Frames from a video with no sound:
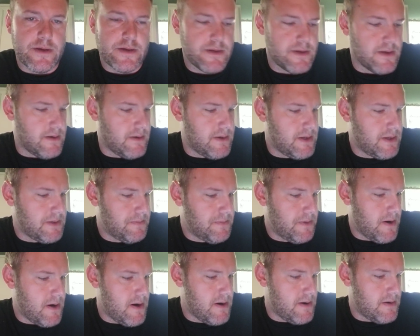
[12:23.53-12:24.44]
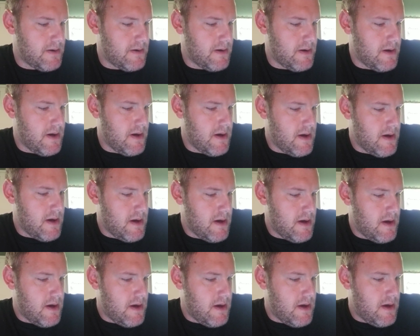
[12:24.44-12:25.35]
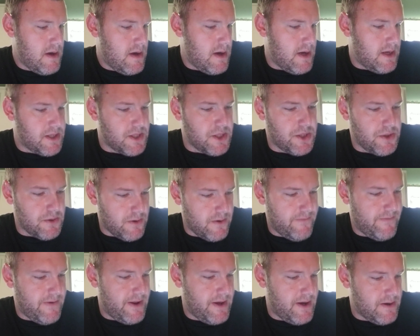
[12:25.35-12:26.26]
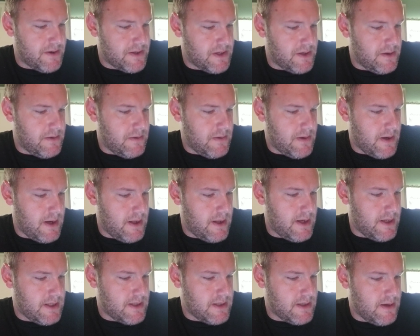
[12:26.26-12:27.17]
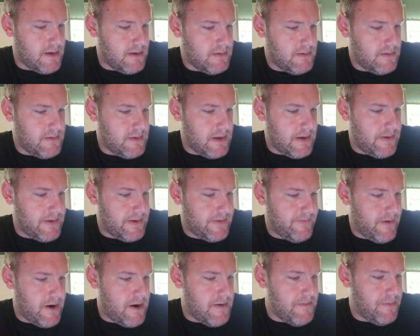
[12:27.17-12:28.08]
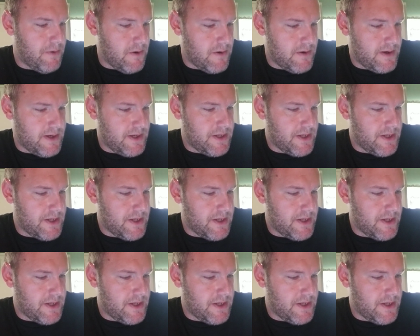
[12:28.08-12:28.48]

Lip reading: So this part, it's a shorter video too, and it's very important.